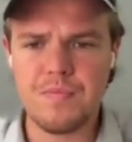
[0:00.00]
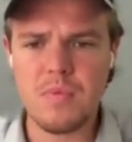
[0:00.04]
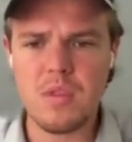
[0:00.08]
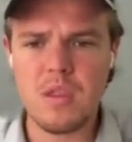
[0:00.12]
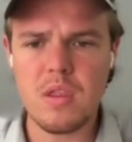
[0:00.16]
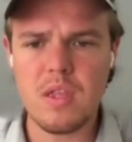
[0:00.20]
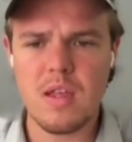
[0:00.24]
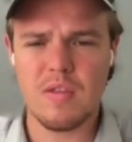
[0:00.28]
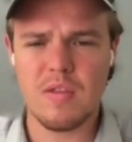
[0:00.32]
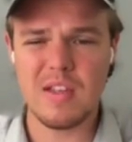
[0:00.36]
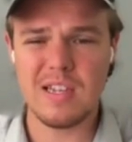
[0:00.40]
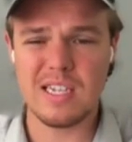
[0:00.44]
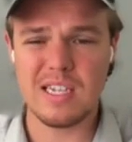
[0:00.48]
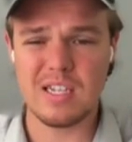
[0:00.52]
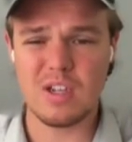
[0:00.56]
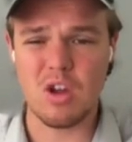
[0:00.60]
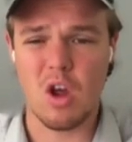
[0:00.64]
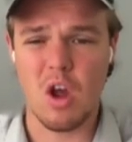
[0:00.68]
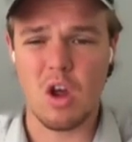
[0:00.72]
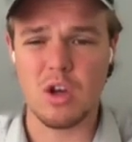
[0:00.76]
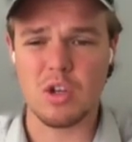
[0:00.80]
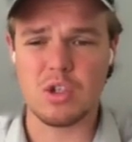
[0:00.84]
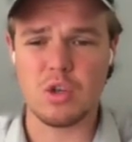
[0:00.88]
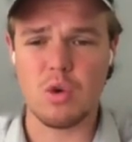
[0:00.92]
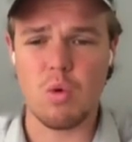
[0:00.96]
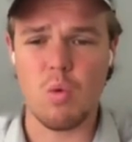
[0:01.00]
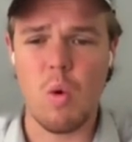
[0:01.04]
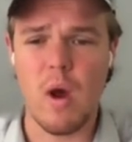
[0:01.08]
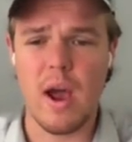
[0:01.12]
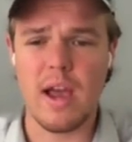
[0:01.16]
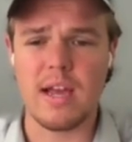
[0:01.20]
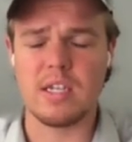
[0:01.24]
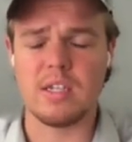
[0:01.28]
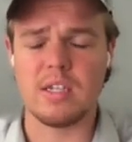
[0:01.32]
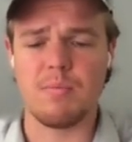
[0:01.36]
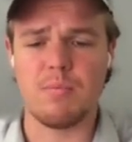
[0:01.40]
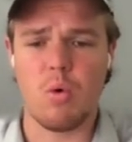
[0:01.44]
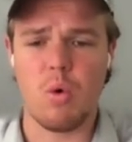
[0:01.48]
This is also why
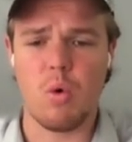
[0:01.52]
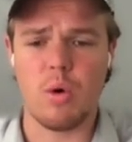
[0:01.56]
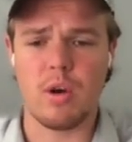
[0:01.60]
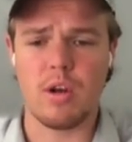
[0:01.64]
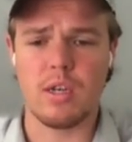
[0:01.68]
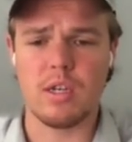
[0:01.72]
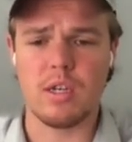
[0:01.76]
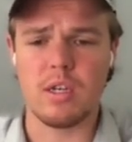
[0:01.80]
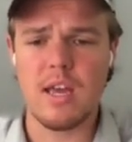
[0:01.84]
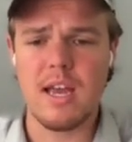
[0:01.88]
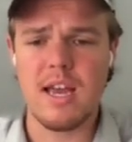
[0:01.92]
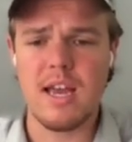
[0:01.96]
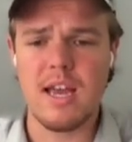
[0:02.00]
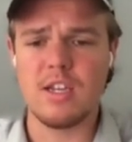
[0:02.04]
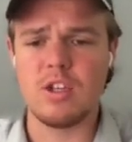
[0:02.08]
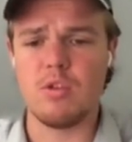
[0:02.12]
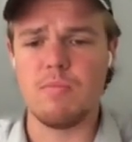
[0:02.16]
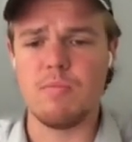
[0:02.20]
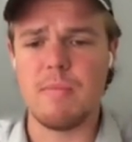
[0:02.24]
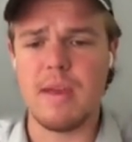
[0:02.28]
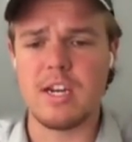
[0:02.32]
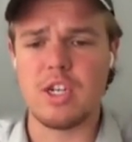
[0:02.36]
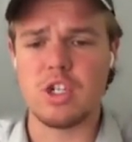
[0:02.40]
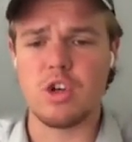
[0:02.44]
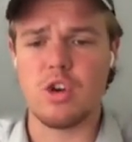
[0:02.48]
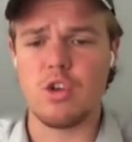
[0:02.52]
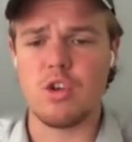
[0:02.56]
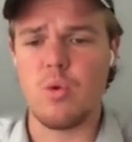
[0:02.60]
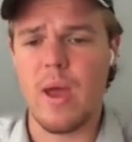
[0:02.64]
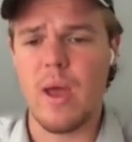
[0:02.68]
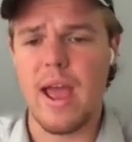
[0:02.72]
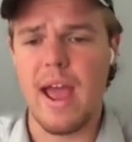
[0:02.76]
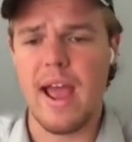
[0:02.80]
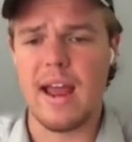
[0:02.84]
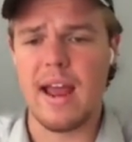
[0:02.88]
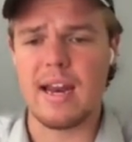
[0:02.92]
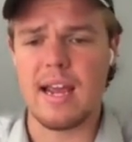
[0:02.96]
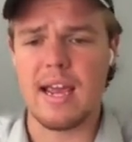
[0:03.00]
it's important to make sure you
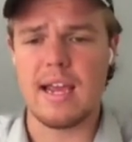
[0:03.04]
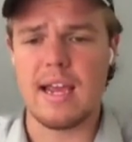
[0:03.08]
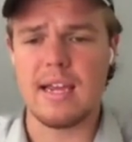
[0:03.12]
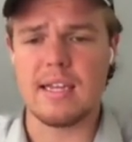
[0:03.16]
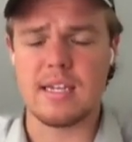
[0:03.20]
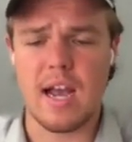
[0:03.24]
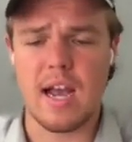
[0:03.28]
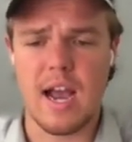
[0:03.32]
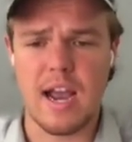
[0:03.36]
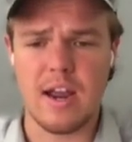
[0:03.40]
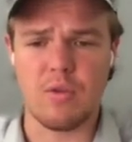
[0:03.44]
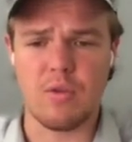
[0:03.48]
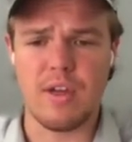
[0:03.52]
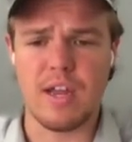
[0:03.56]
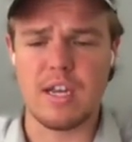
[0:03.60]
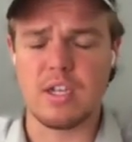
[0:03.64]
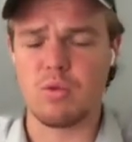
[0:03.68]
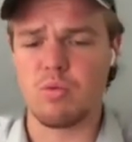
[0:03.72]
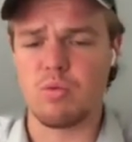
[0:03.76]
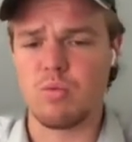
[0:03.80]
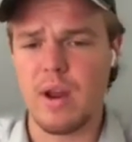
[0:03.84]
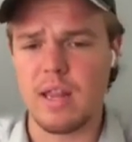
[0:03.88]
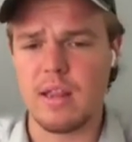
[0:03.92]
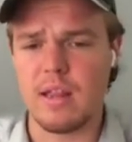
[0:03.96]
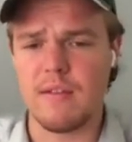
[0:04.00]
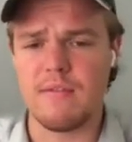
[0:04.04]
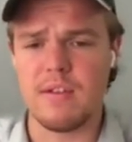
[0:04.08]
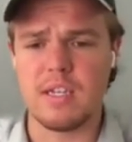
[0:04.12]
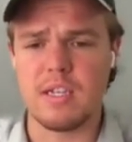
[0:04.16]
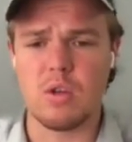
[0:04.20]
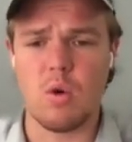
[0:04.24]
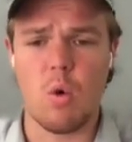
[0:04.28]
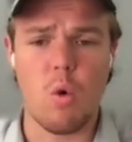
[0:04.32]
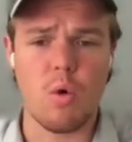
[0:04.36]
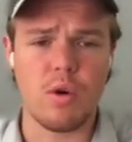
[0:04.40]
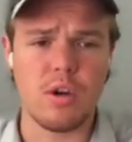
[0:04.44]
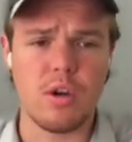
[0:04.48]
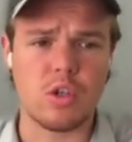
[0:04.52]
add a title that's relevant
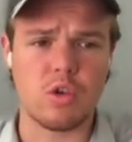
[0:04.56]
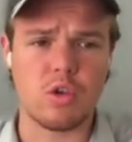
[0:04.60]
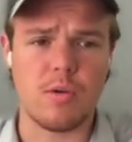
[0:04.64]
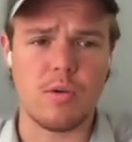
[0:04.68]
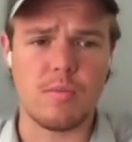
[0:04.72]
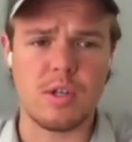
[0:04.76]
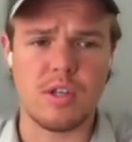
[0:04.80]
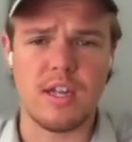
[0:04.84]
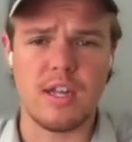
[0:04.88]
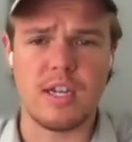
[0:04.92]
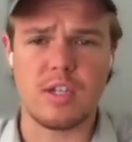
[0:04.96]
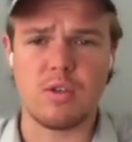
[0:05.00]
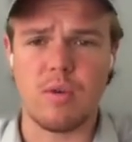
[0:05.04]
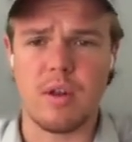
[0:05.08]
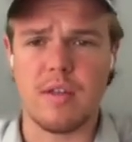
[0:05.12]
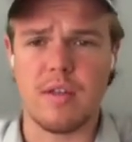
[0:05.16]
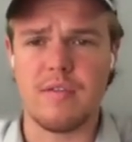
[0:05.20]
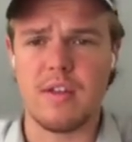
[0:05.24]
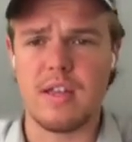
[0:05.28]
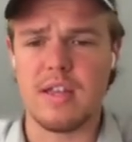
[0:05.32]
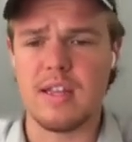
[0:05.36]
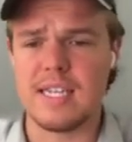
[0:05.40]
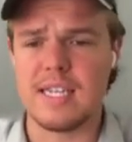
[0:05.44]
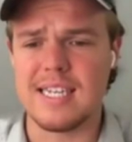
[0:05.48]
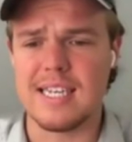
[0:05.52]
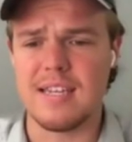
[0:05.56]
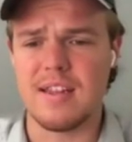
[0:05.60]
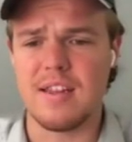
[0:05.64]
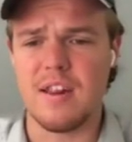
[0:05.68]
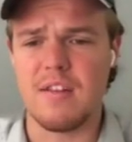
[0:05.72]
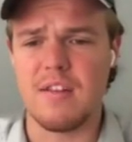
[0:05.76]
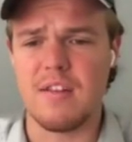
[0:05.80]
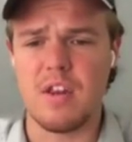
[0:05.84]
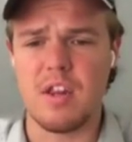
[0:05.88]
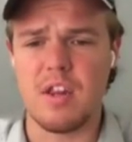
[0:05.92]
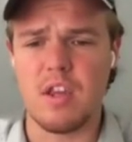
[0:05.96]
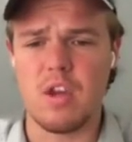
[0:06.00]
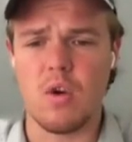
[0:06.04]
or description that's relevant in the Synthesia
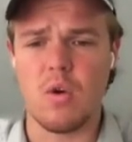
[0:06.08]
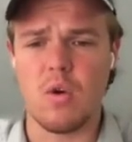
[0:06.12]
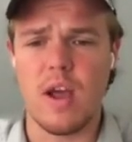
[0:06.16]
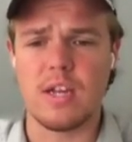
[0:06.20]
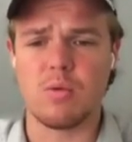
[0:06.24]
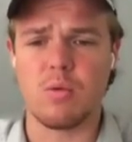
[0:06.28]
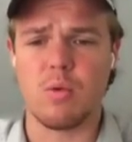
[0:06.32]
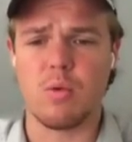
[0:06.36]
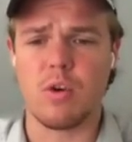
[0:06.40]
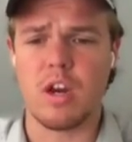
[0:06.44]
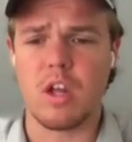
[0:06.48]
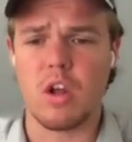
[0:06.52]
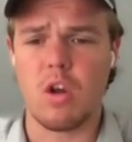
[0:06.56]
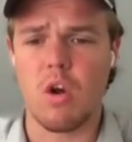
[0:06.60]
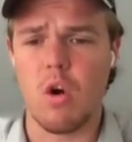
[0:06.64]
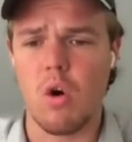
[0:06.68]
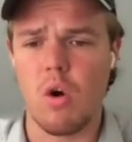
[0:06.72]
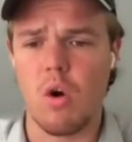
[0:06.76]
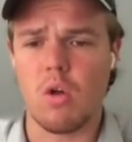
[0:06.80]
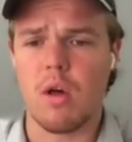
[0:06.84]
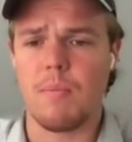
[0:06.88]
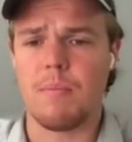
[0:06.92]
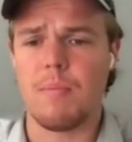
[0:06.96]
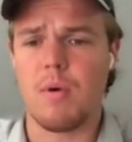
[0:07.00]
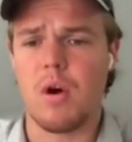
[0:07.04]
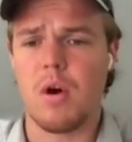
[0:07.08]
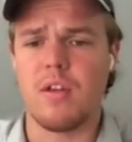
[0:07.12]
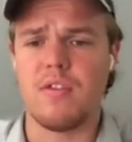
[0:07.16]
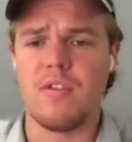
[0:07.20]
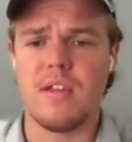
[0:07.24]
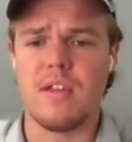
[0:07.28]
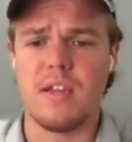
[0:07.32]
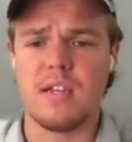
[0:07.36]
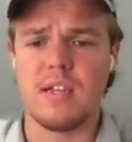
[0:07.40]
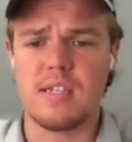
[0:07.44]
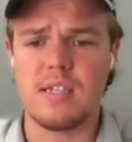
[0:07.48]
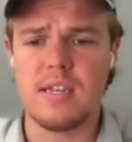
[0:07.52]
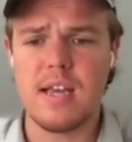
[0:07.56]
video, as we're gonna call upon
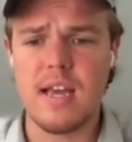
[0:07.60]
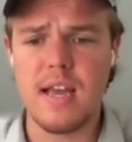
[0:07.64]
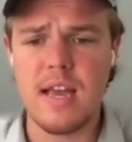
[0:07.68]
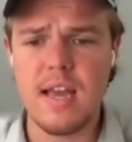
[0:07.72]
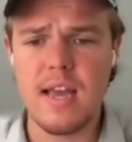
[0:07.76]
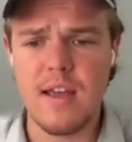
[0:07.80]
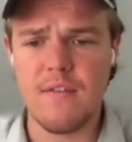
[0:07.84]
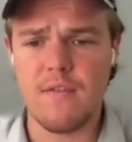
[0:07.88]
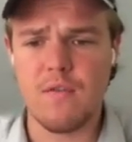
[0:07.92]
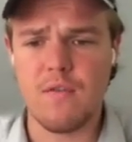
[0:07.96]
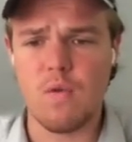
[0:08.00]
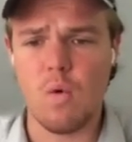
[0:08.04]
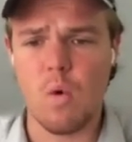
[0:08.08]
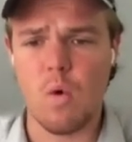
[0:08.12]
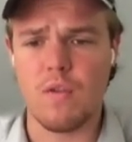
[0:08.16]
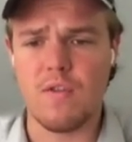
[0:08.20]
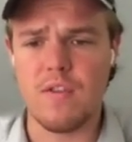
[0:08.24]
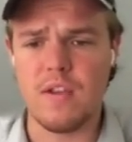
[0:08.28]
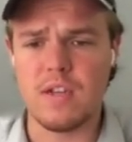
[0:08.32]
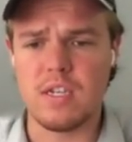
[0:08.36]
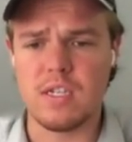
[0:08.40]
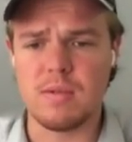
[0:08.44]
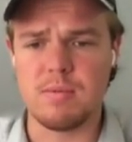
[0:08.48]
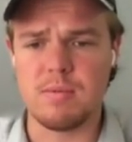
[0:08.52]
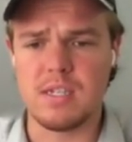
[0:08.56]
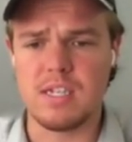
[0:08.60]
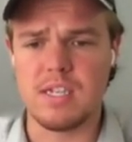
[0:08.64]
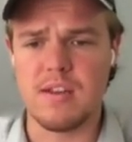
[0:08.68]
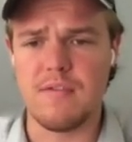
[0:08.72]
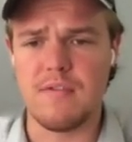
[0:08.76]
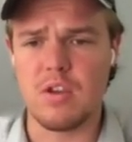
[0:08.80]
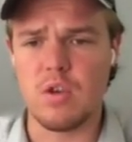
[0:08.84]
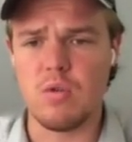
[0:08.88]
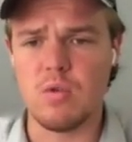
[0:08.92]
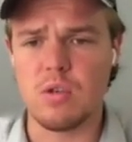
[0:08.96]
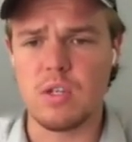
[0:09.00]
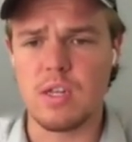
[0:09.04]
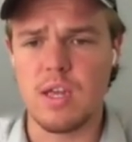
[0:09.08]
this for this specific
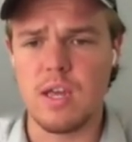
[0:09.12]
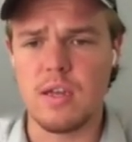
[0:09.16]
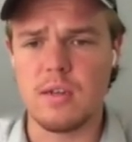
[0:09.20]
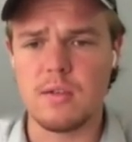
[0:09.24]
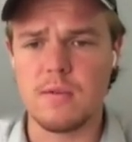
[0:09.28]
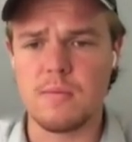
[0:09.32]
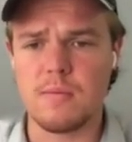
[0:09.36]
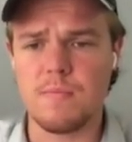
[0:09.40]
use case.